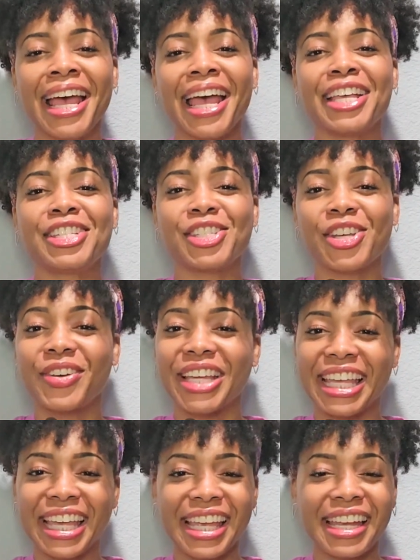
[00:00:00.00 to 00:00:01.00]
And so
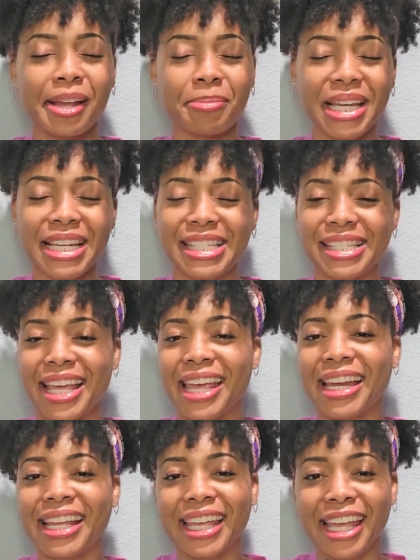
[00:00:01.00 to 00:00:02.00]
again, I'm going to say
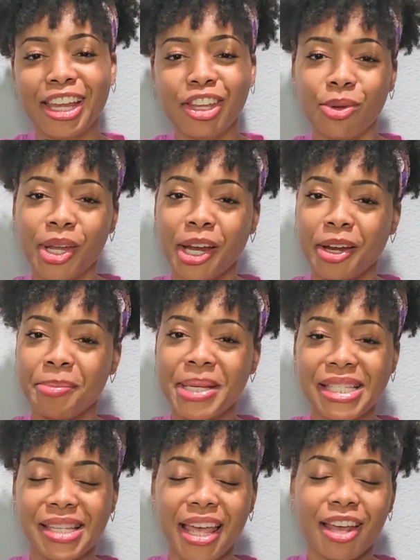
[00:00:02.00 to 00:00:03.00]
it again. You hear me
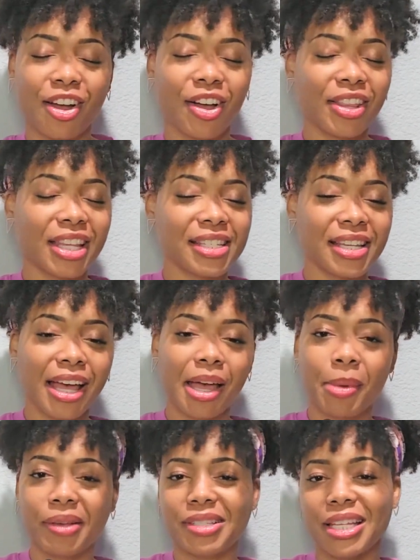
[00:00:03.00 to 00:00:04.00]
say it all the
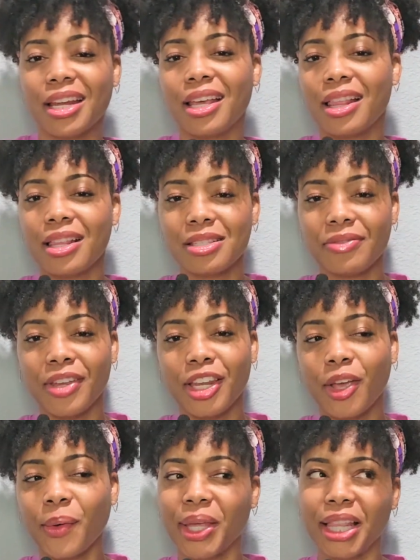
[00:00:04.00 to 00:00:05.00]
time. I've said it in this
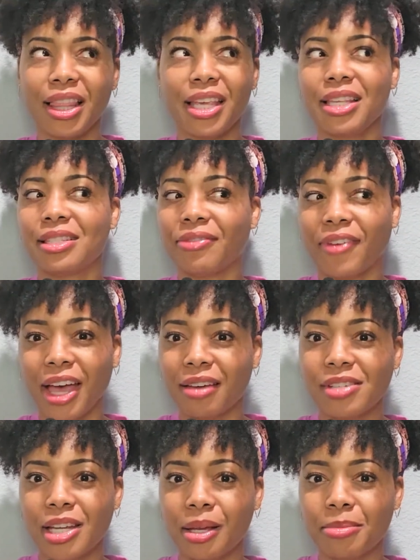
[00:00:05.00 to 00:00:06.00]
video at least
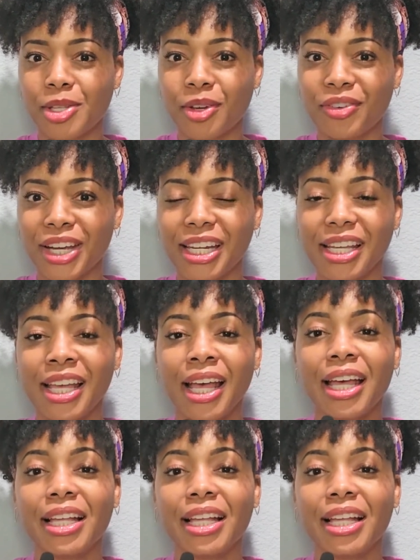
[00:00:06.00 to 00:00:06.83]
5 times already.